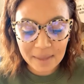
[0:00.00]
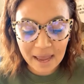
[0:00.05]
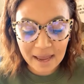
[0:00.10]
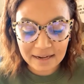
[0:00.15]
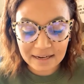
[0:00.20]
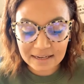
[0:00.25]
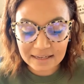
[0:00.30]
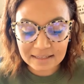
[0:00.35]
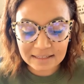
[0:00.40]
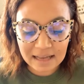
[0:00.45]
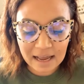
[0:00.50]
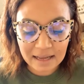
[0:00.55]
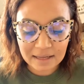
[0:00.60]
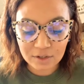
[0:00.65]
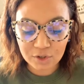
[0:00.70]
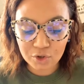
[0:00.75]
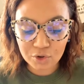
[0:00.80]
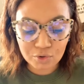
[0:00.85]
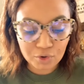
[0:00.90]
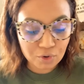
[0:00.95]
he
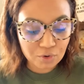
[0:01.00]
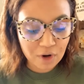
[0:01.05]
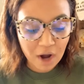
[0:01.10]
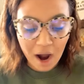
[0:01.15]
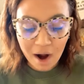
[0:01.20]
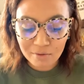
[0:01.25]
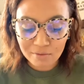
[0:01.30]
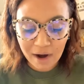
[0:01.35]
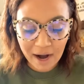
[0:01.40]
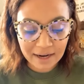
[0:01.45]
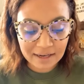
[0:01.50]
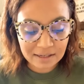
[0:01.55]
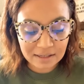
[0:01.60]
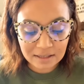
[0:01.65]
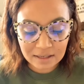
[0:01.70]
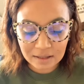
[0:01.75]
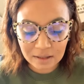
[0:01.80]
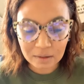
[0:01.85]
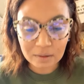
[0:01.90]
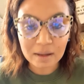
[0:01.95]
says, you do not rise
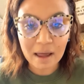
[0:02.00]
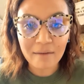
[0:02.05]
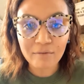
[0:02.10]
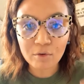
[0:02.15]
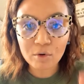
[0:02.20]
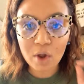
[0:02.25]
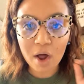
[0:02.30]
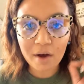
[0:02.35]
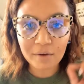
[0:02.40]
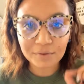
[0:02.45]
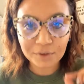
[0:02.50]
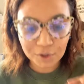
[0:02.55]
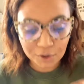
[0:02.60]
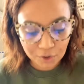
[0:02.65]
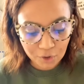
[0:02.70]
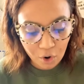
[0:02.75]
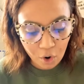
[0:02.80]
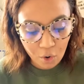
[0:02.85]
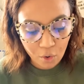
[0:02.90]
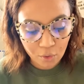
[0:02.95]
to the level of your
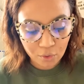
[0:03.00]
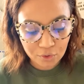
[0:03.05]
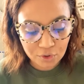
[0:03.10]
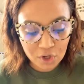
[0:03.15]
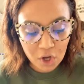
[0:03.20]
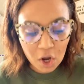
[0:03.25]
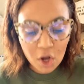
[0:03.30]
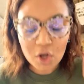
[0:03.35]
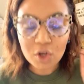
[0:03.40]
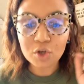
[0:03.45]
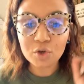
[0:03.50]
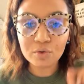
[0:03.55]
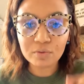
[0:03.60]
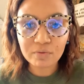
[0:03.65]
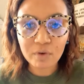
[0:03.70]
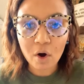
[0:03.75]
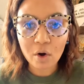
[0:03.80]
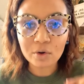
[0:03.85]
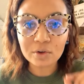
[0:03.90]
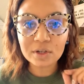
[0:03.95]
goals, you
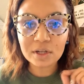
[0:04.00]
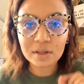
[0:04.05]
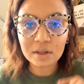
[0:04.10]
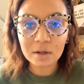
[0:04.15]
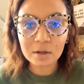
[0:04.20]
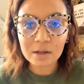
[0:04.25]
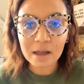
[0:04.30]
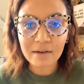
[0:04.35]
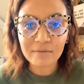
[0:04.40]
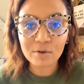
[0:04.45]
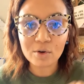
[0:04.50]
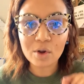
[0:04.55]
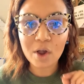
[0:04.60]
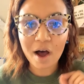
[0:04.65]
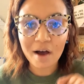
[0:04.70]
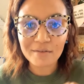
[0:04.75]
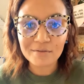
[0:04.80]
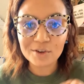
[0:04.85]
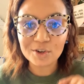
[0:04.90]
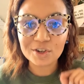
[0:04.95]
fall to the level
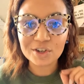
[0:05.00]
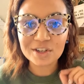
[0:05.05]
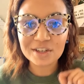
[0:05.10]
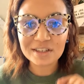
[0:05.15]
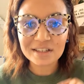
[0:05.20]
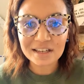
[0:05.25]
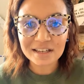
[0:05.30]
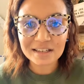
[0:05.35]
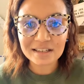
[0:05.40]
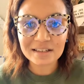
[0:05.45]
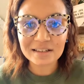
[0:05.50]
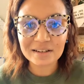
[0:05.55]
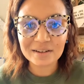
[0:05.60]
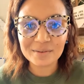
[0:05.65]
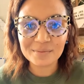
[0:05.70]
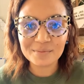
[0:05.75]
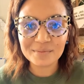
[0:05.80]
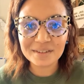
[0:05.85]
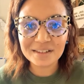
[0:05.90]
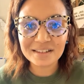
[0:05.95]
of your
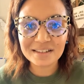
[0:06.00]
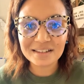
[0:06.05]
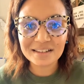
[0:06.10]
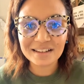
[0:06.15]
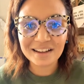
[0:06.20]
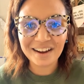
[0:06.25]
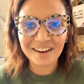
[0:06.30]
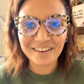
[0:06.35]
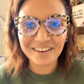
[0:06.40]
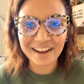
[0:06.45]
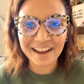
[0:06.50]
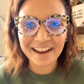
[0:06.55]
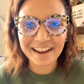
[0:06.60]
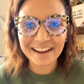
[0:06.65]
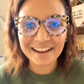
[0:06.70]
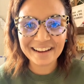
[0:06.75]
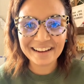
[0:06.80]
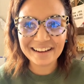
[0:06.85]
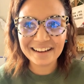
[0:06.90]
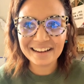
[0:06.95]
systems.
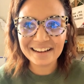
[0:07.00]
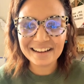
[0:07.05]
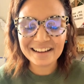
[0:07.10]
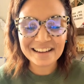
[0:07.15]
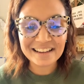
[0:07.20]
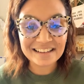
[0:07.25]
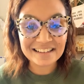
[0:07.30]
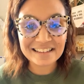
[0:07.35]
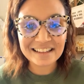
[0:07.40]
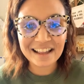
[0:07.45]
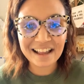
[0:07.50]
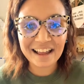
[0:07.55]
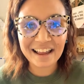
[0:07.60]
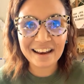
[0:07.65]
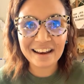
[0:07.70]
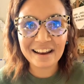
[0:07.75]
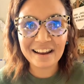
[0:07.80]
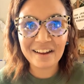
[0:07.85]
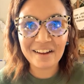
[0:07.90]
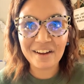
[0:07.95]
Okay? Isn't that,
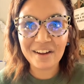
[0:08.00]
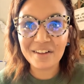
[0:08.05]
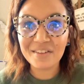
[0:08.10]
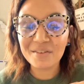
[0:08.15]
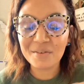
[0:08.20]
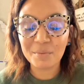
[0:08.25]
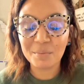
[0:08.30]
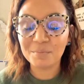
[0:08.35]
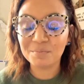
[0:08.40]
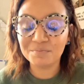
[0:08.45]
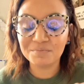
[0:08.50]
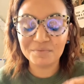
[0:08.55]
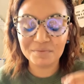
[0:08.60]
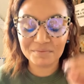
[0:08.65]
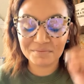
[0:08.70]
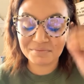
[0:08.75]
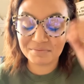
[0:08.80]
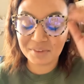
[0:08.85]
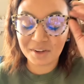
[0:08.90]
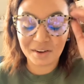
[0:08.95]

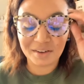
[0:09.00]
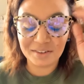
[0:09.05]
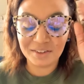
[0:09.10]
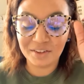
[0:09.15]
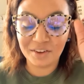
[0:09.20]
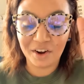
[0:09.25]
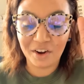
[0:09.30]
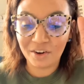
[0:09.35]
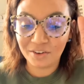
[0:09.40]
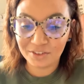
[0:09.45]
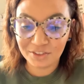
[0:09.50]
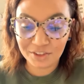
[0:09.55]
y'all,